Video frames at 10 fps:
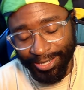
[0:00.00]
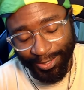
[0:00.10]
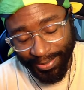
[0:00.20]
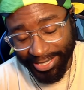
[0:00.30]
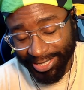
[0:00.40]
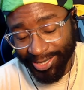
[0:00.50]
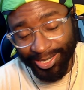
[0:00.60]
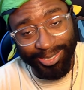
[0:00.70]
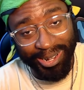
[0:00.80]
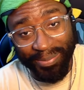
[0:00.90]
Make sure to
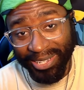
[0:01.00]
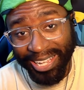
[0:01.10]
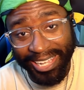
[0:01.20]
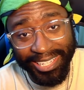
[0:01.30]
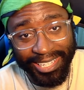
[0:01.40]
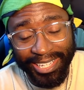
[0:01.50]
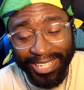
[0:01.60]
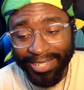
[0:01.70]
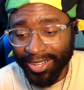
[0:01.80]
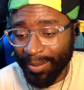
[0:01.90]
drop a like,
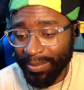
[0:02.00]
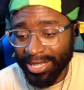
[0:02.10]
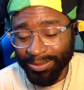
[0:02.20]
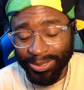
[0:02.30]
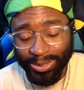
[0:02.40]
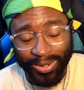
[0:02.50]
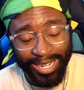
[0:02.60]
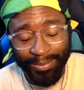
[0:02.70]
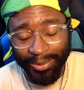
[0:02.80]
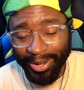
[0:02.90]
comment,
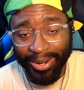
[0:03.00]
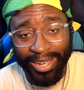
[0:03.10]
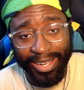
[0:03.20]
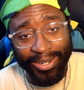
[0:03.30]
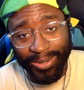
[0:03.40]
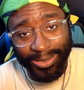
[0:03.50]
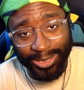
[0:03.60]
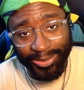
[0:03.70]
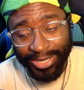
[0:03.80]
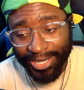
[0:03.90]
subscribe. You already know how it goes
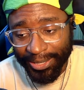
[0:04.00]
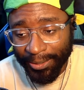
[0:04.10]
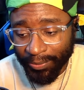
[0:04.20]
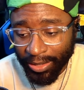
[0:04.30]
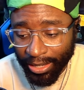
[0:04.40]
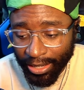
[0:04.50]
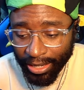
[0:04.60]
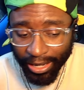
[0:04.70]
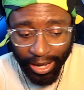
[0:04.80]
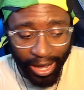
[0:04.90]
over here.
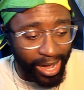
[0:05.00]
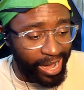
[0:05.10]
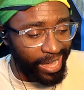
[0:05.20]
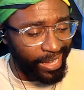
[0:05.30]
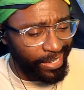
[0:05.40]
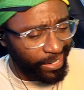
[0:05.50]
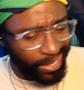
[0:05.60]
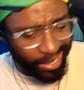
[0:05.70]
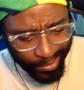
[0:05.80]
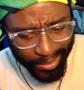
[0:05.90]
Uh, in the
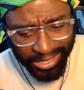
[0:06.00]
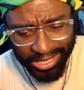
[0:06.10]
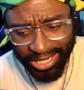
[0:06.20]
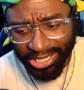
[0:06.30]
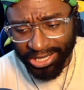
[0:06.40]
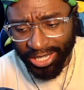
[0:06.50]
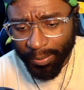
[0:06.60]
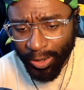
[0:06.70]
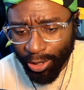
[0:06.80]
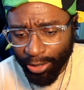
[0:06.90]
comment section, let
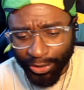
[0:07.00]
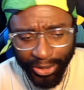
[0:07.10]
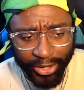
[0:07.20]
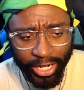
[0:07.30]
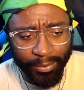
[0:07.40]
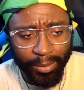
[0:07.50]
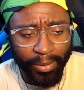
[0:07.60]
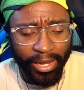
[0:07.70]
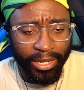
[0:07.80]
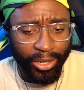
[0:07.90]
me know if you're going to be maining